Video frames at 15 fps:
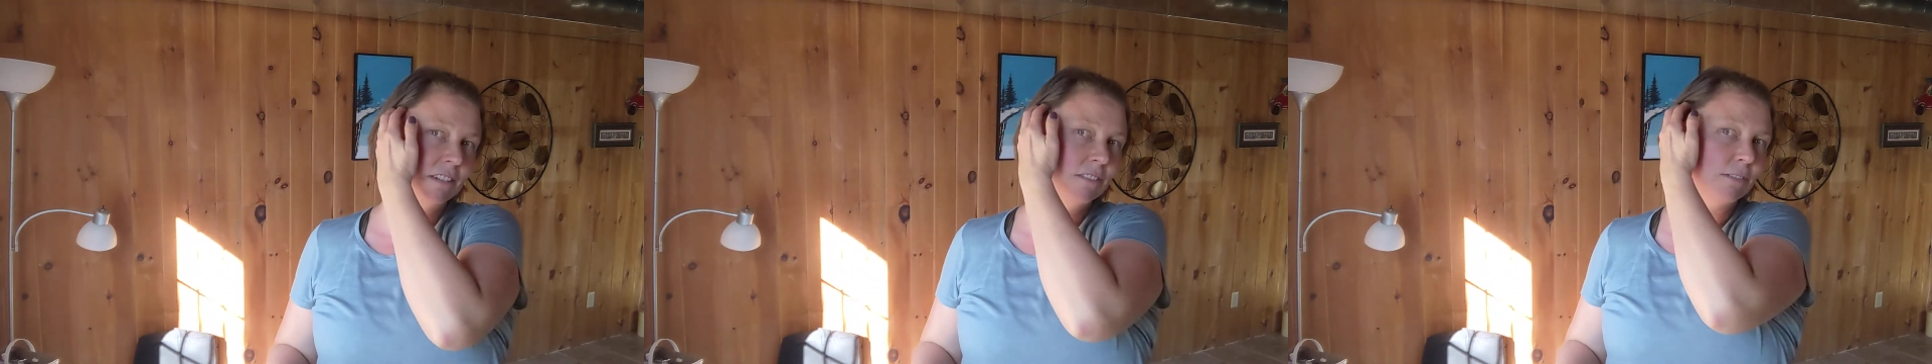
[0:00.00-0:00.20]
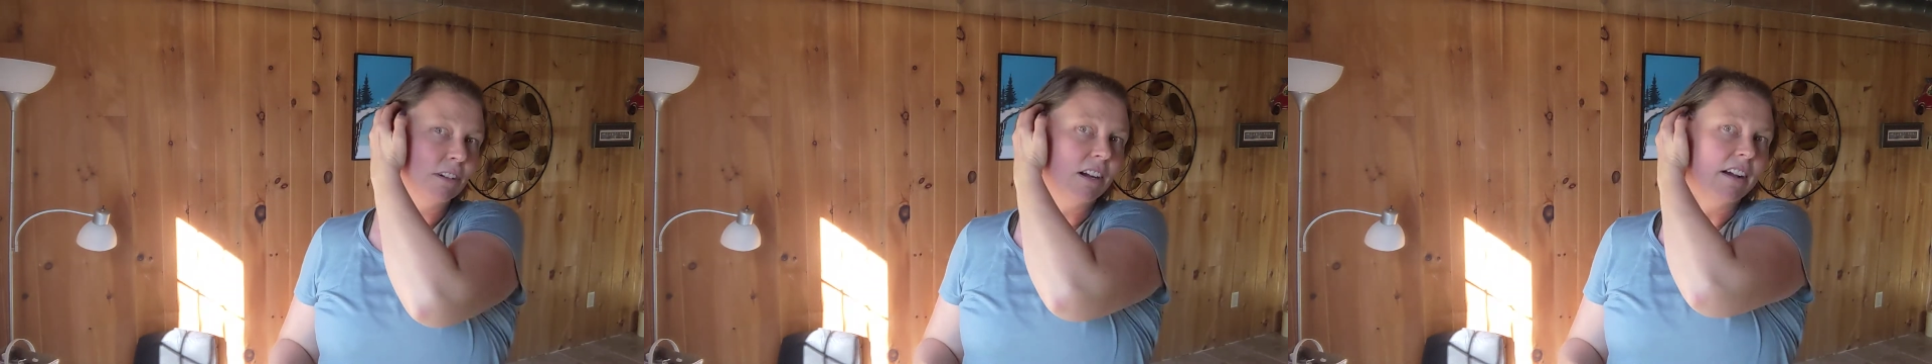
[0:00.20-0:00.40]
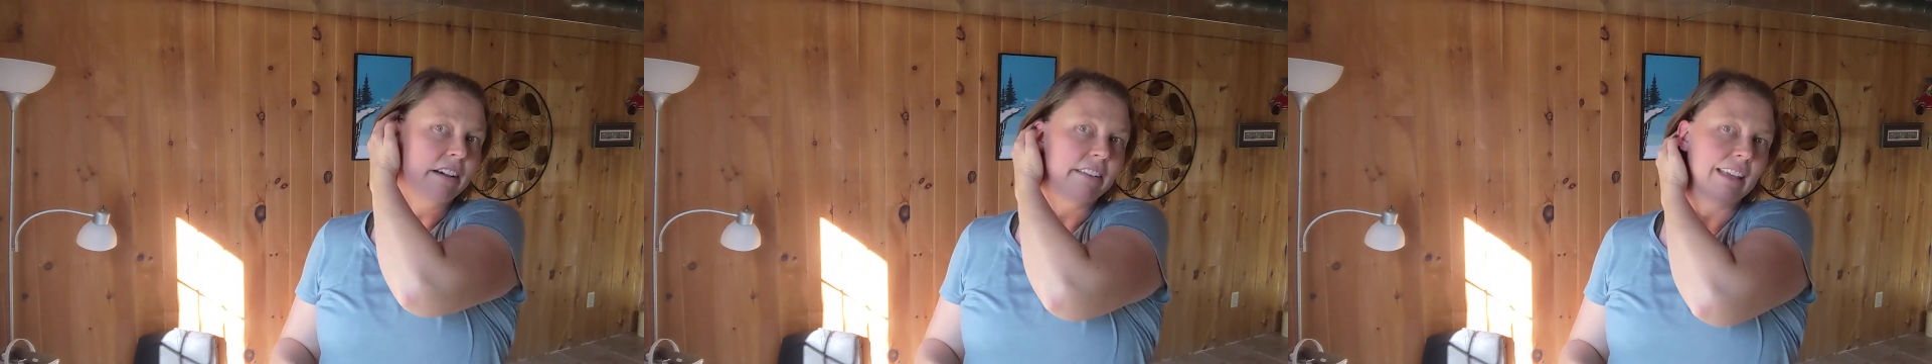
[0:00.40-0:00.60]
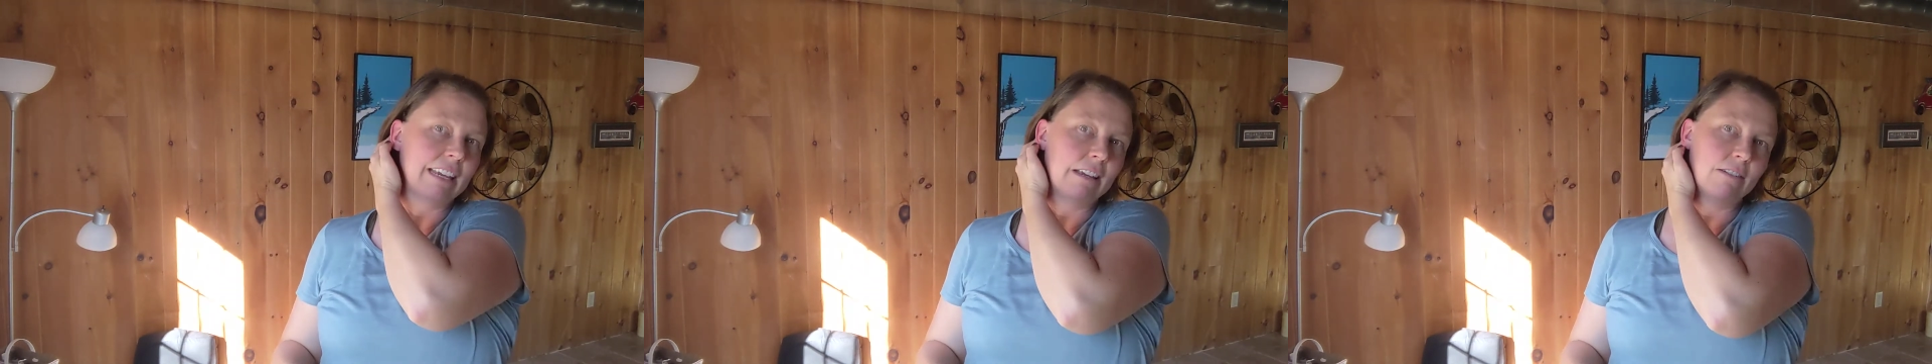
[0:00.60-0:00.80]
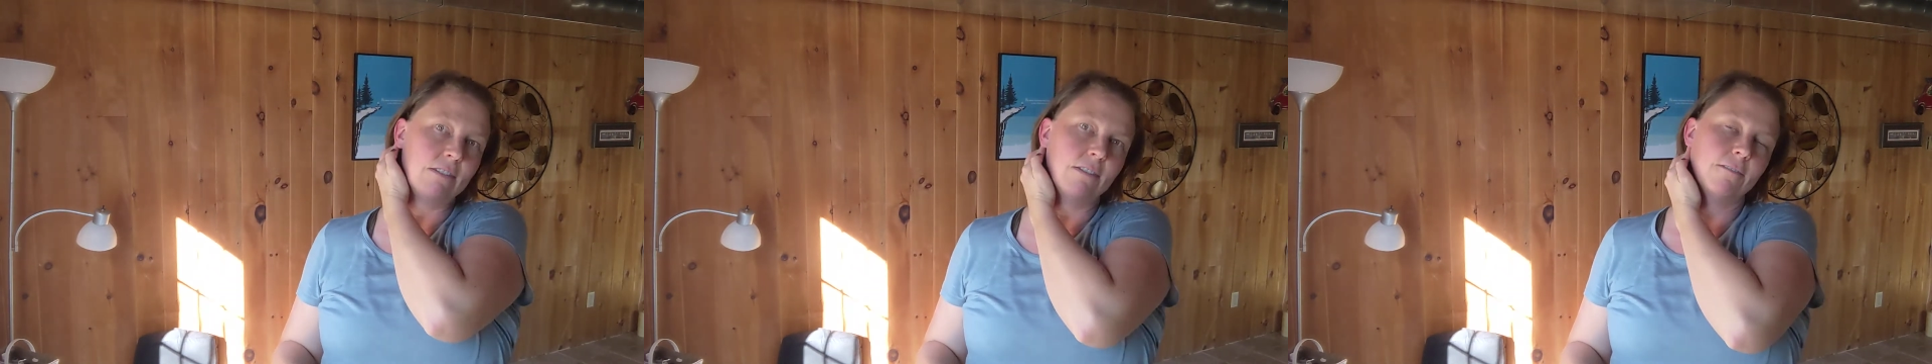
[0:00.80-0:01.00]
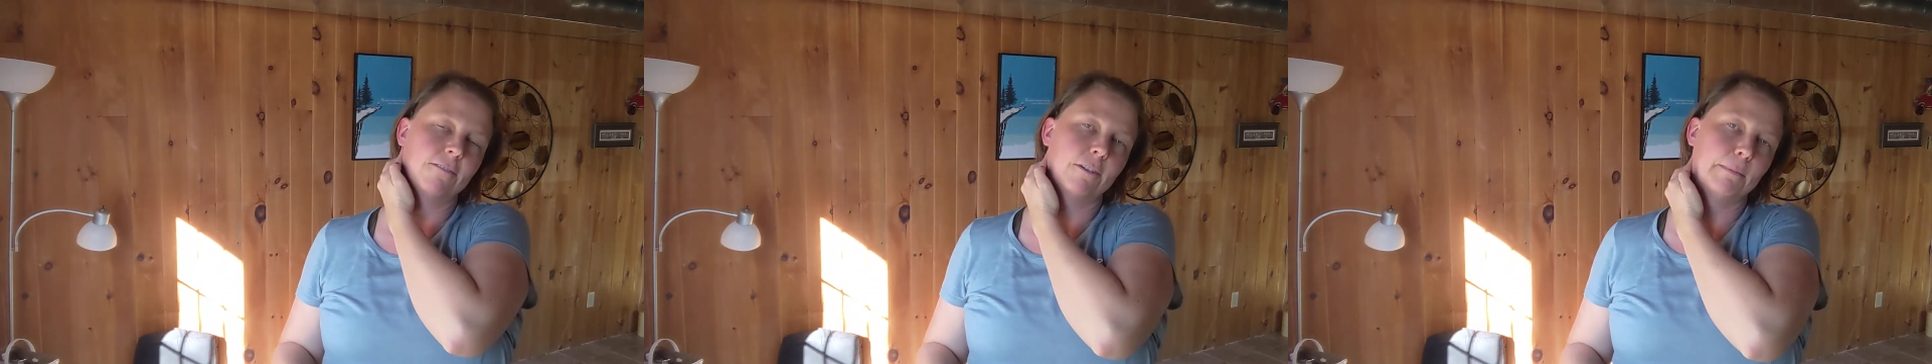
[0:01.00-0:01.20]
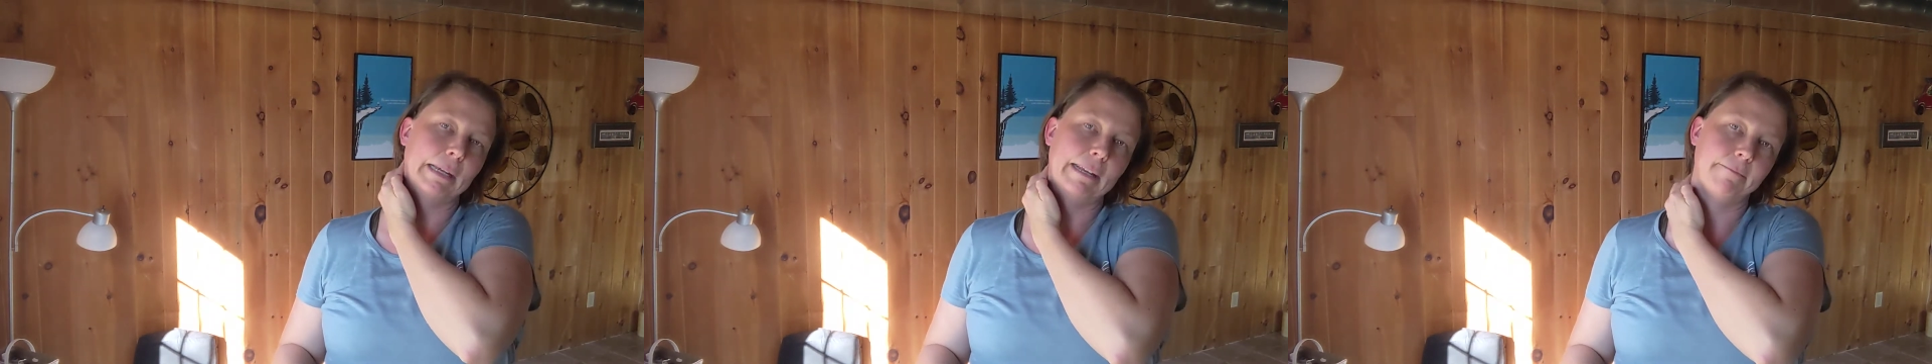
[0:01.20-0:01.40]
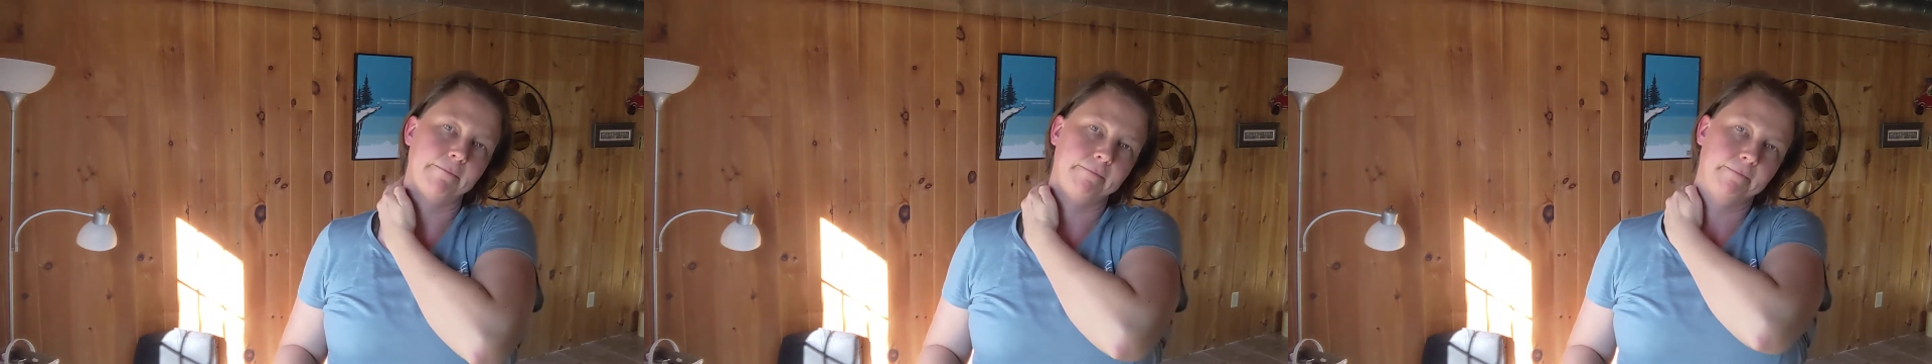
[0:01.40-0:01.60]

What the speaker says: for all that you do for me.